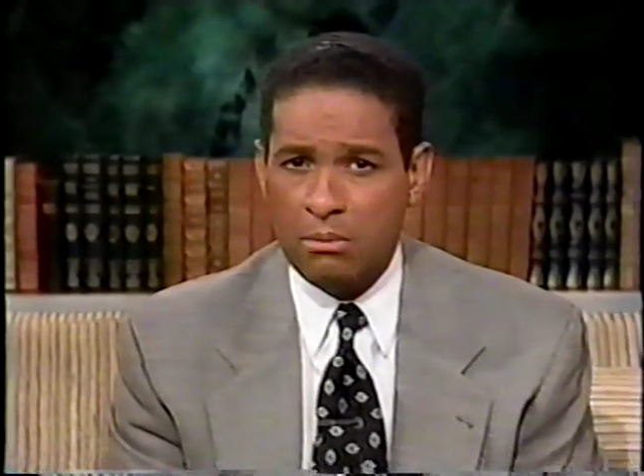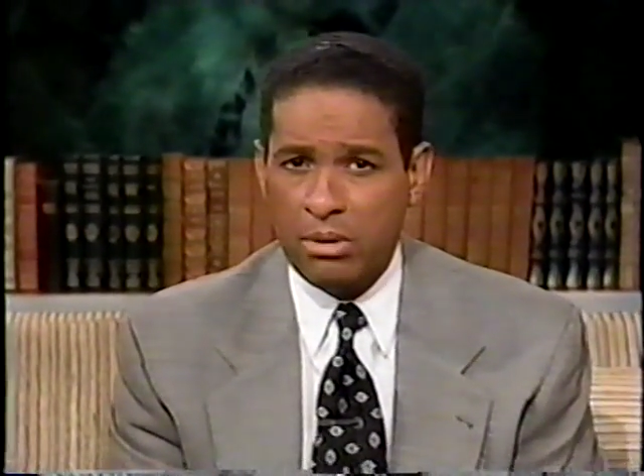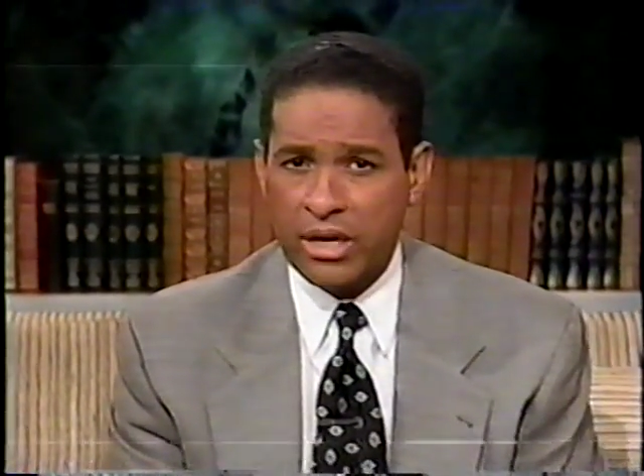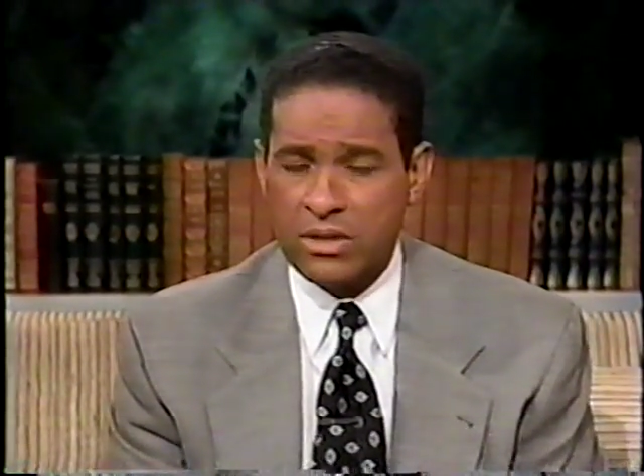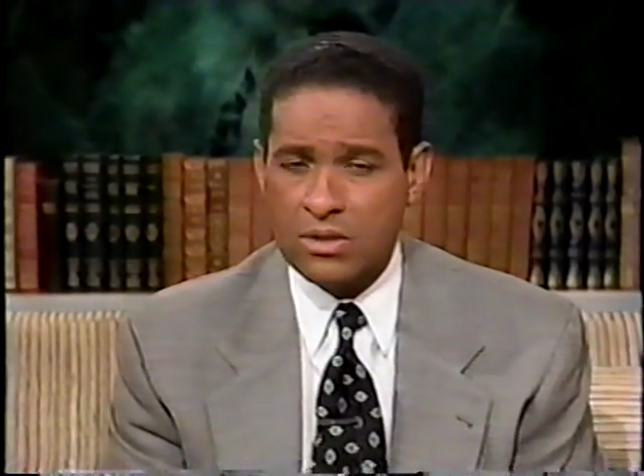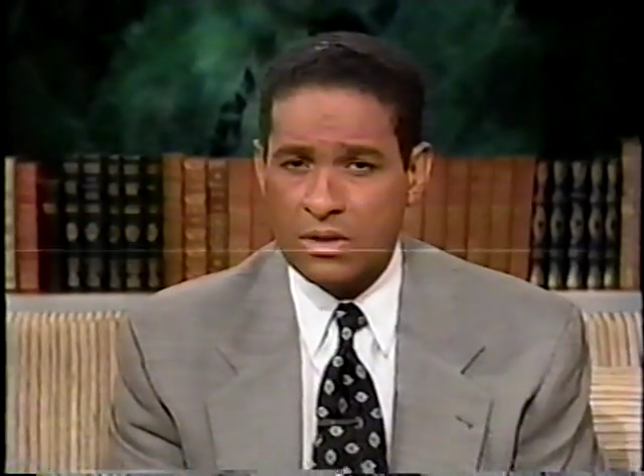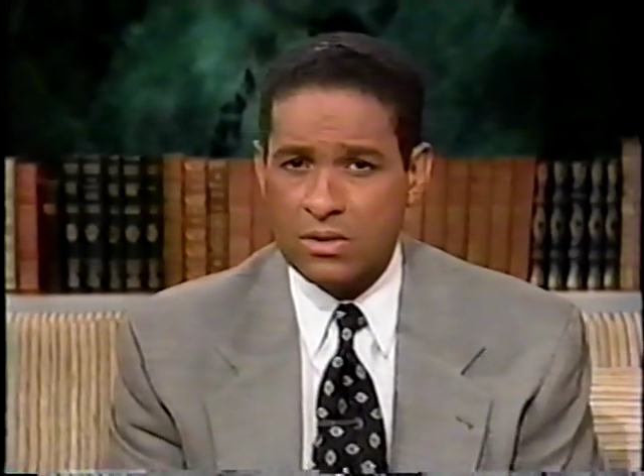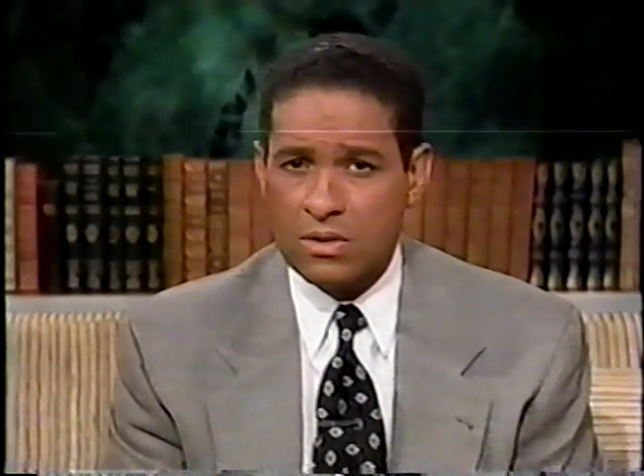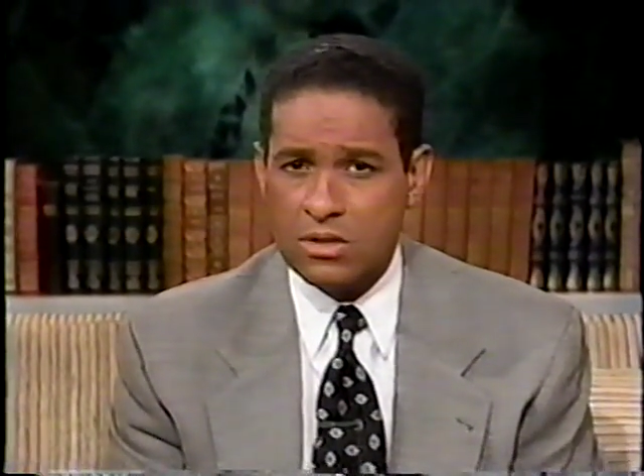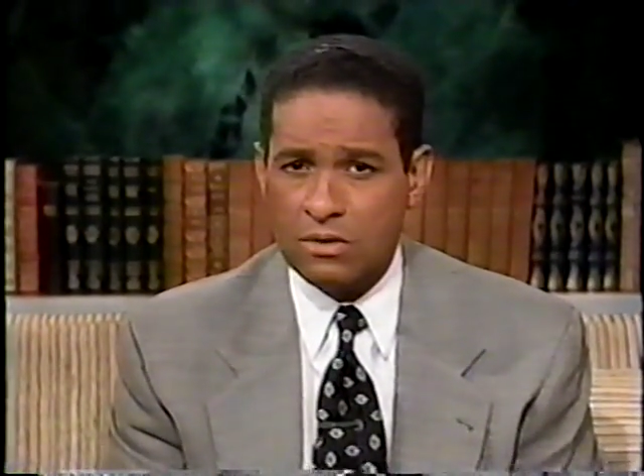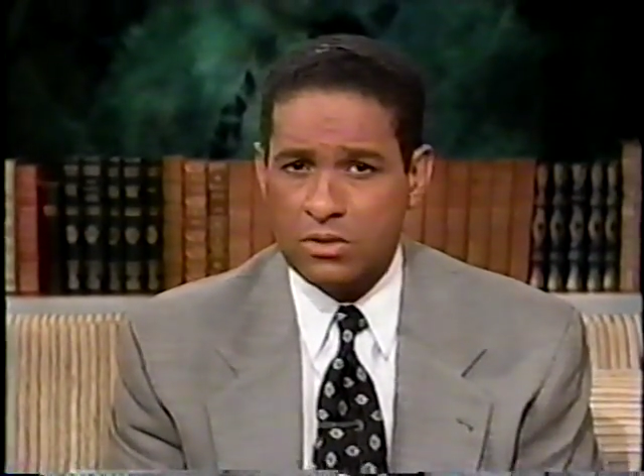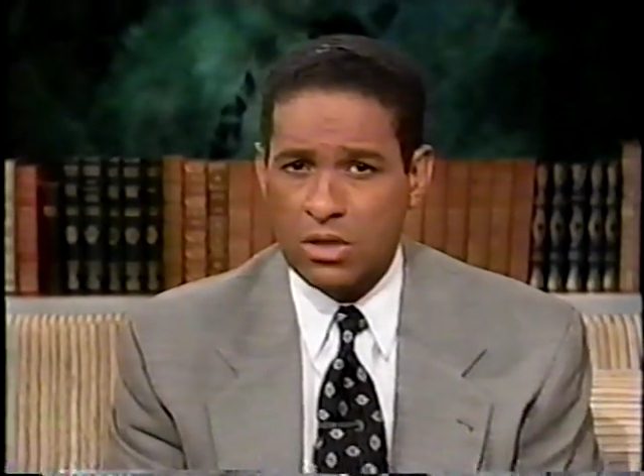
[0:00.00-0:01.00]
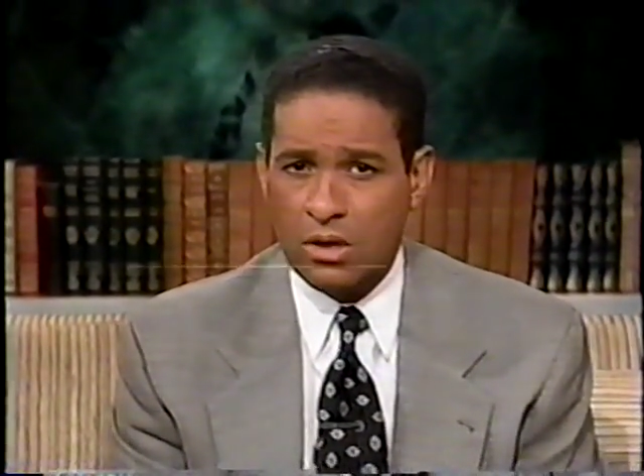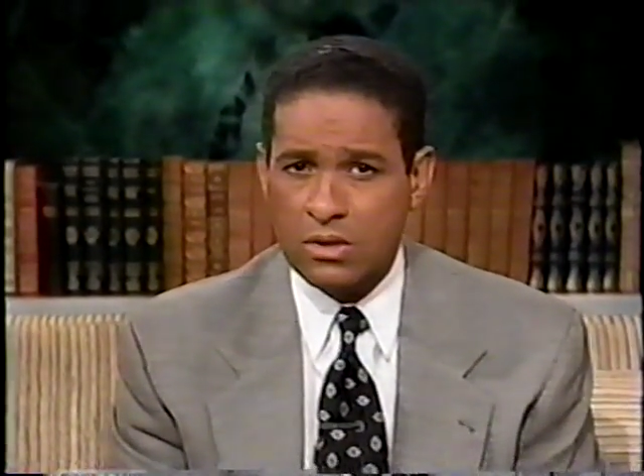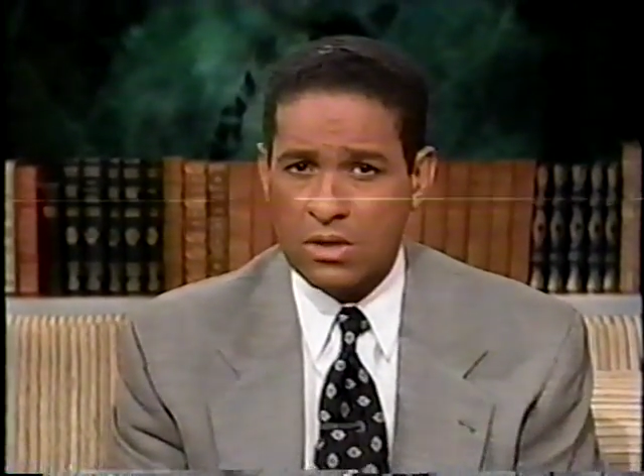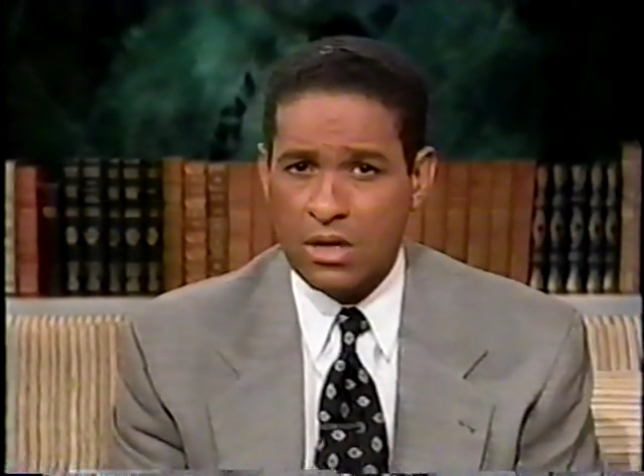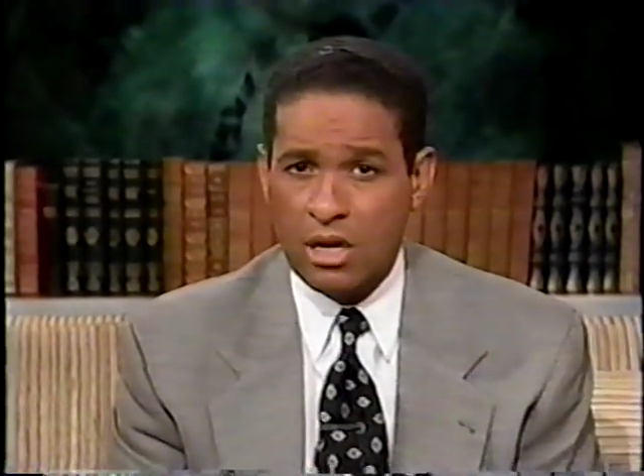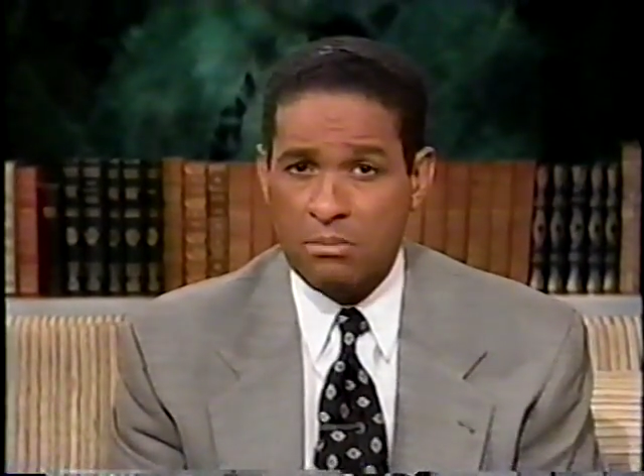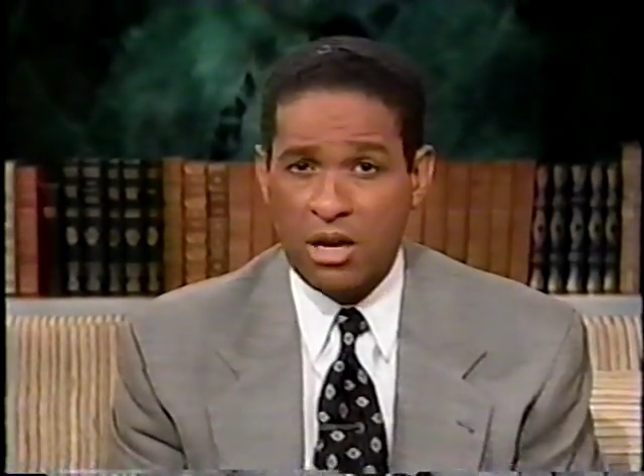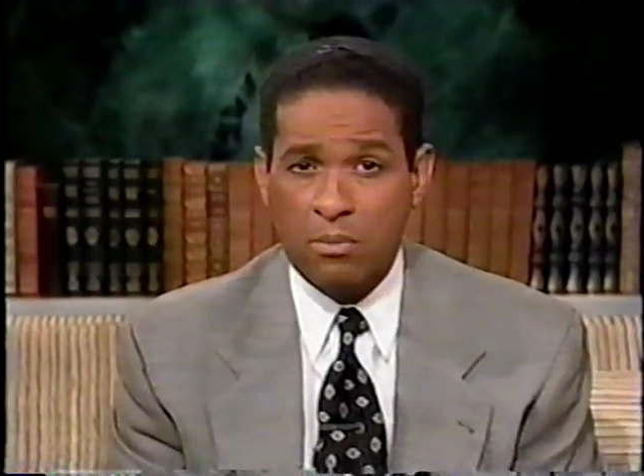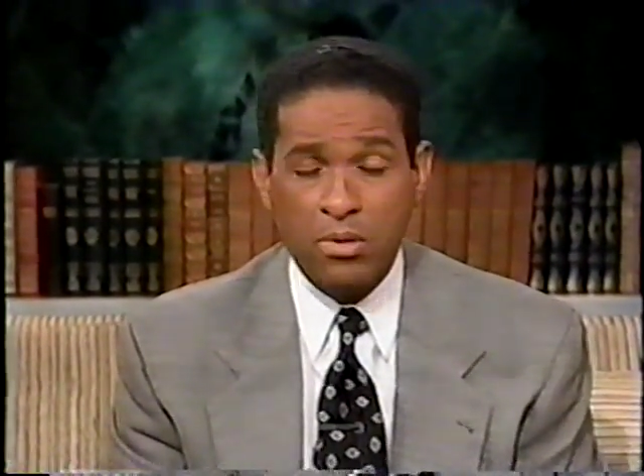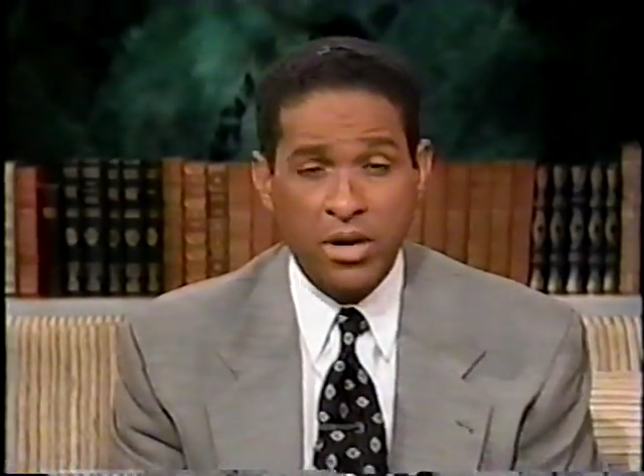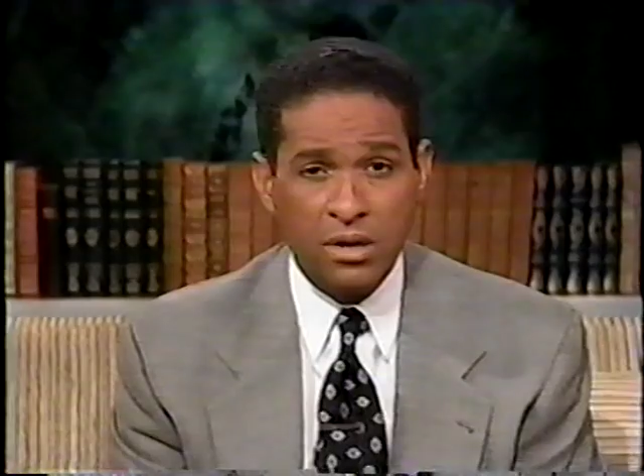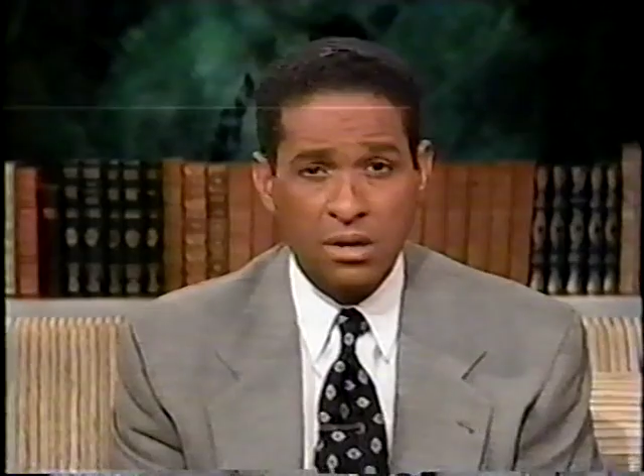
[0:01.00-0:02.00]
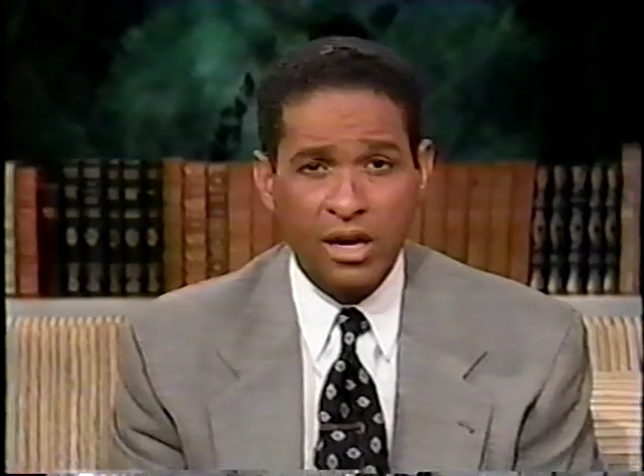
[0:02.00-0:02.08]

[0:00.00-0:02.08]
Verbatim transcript: the black citizens of Tulsa had made a pretty good